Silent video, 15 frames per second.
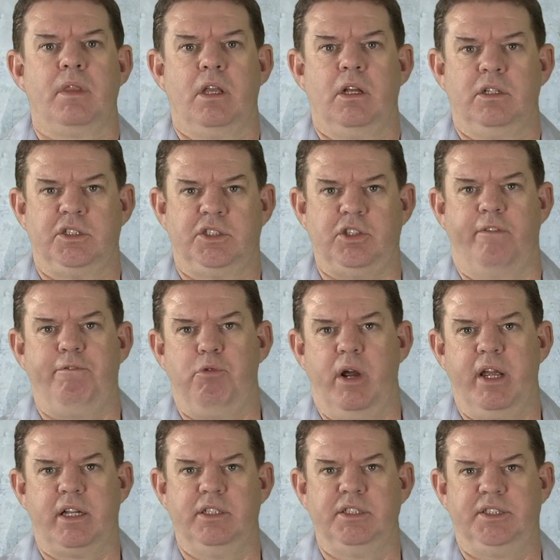software
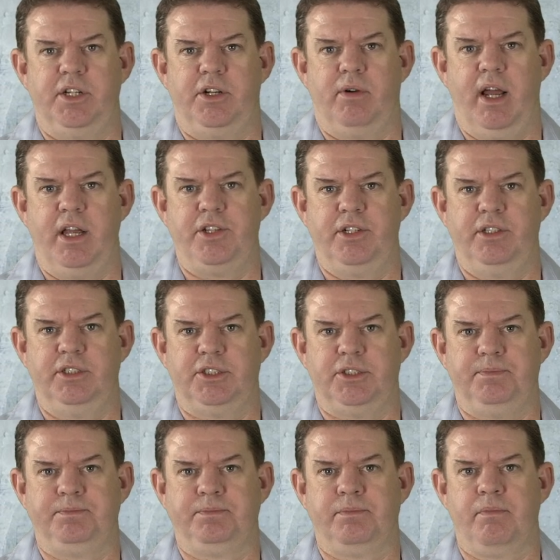considerations,
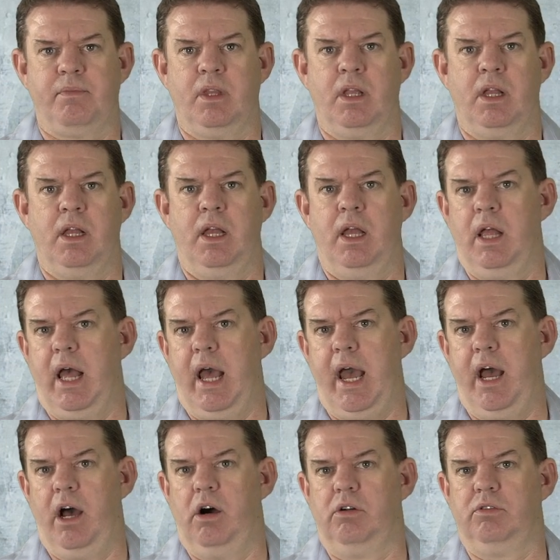
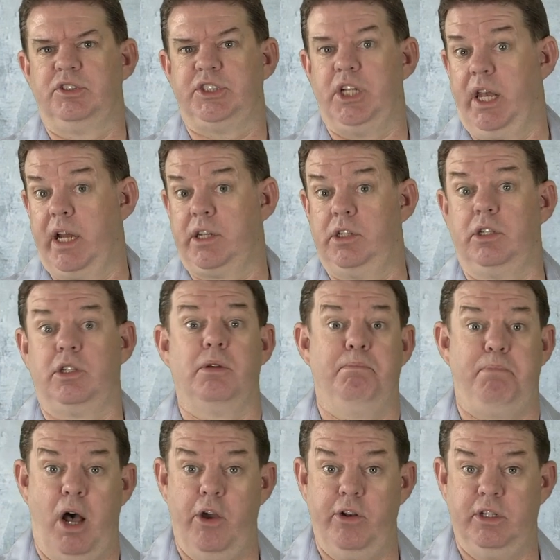our selected
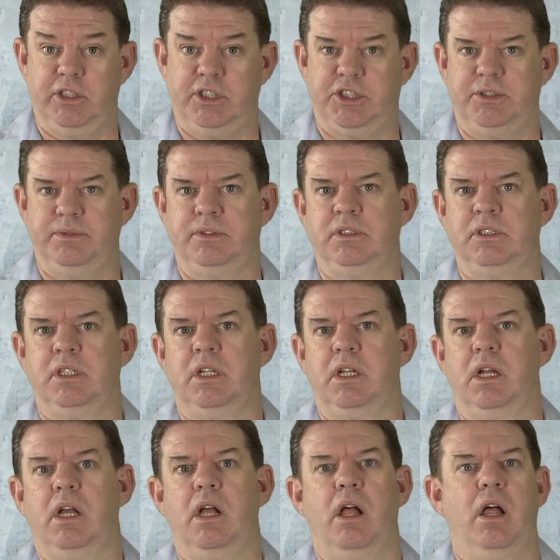components,
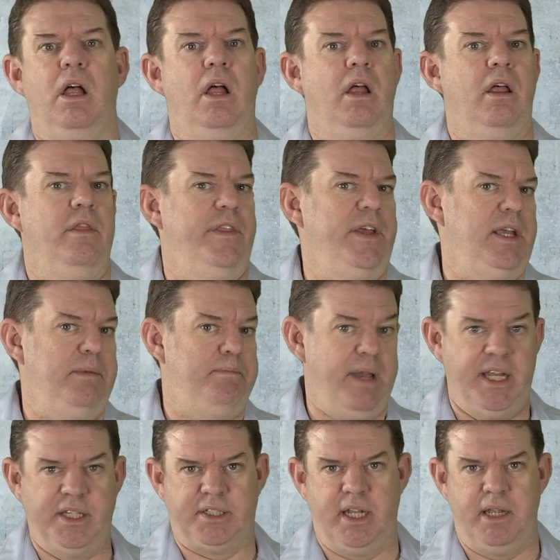the
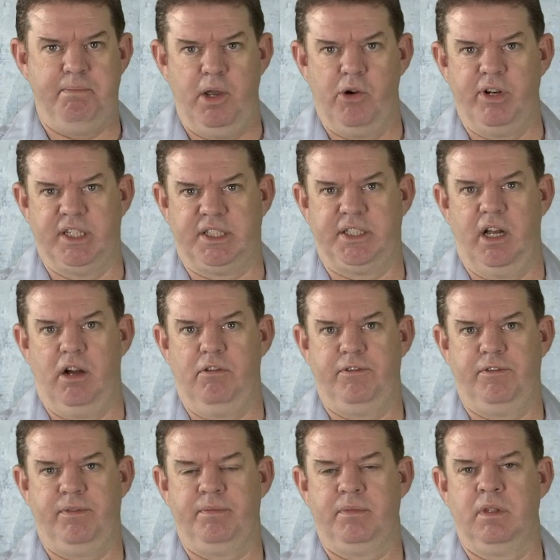PC build
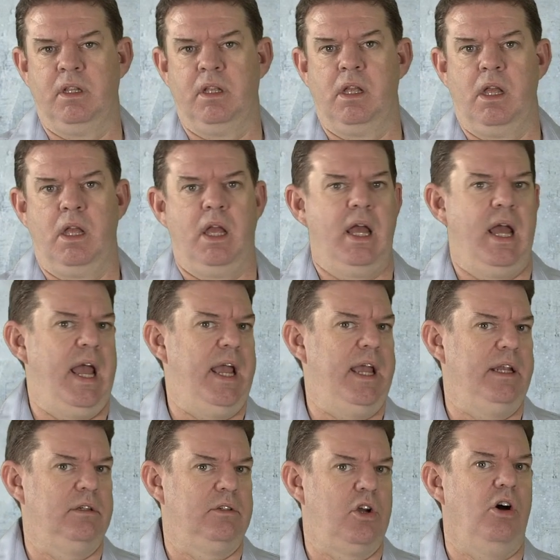itself,
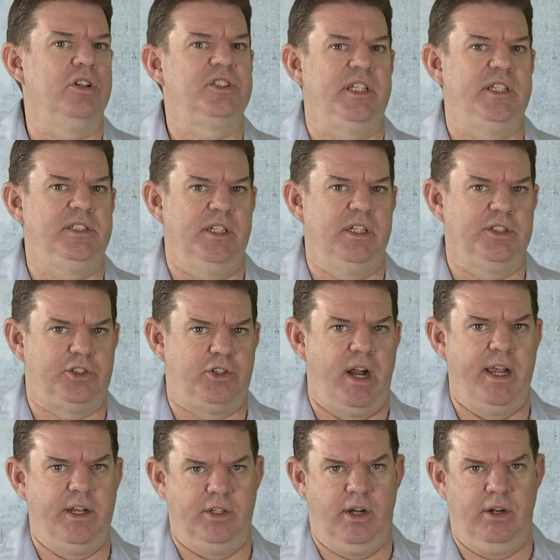and costings in
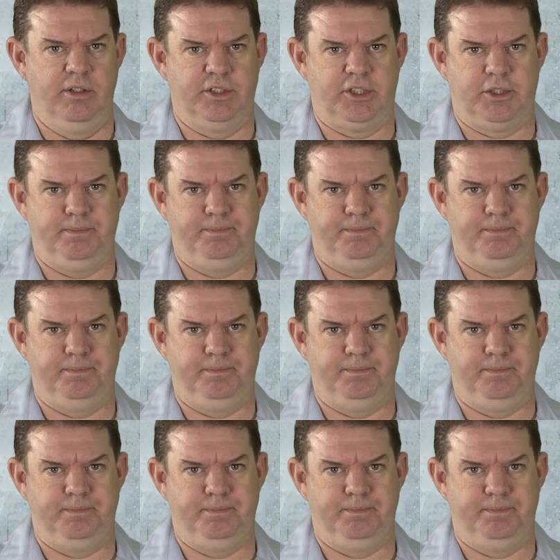Australian dollars.